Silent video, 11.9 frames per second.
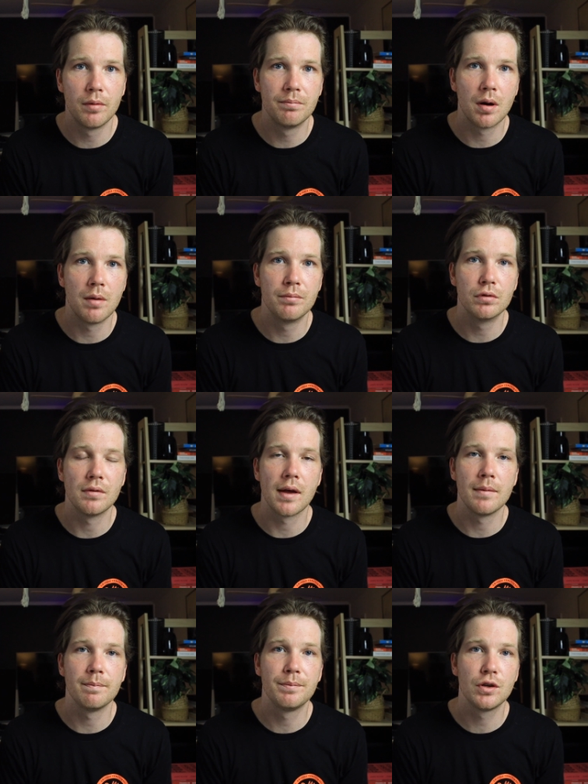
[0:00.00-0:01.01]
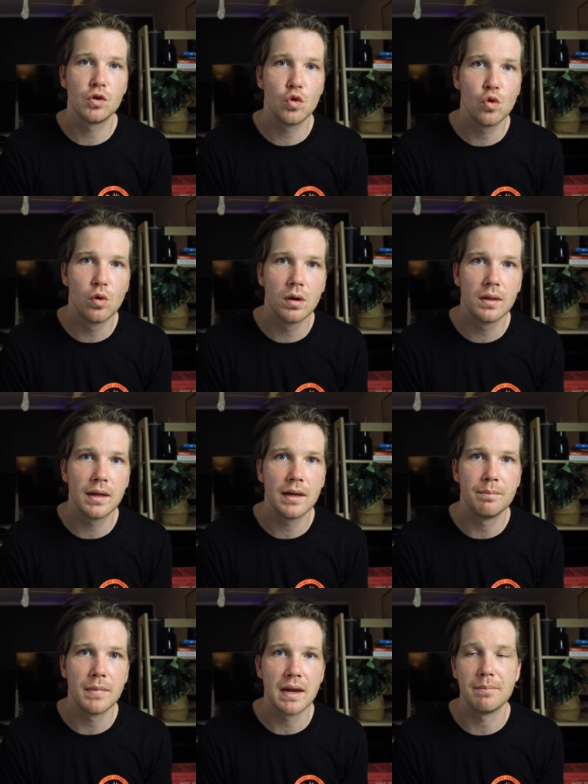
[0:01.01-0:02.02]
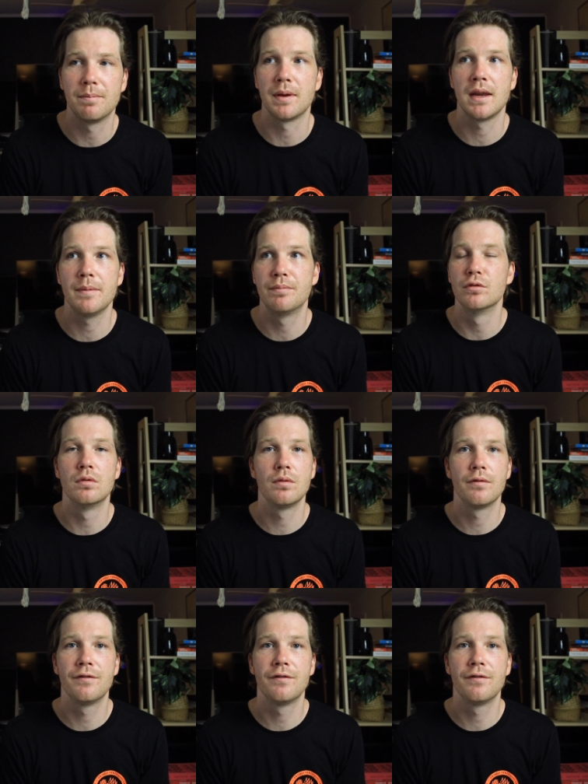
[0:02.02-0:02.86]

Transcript: on Bumble and purely meet people